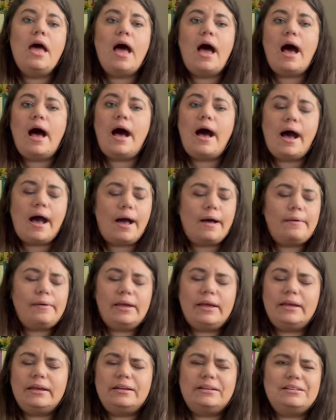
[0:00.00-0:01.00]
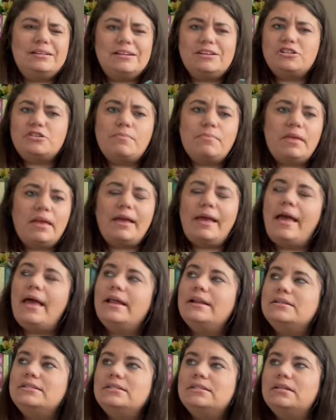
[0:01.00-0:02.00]
and there's something,
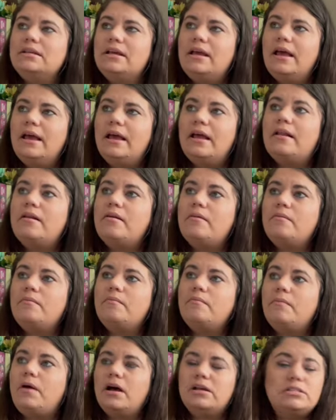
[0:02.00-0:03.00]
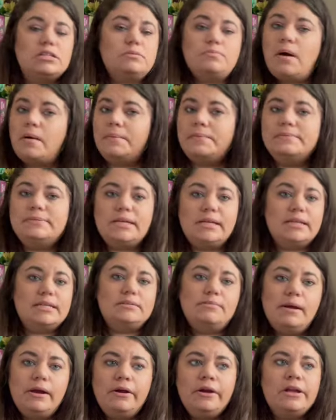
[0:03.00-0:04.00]
and it causes problems in his
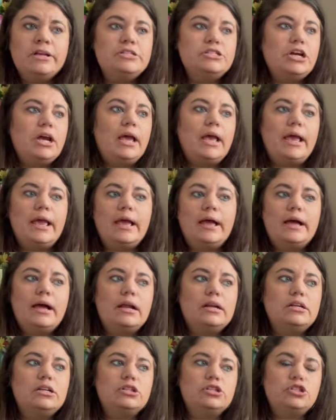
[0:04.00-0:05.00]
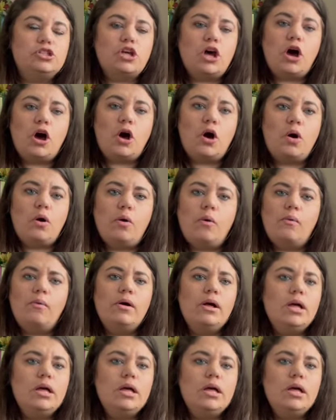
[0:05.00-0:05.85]
marriage. And so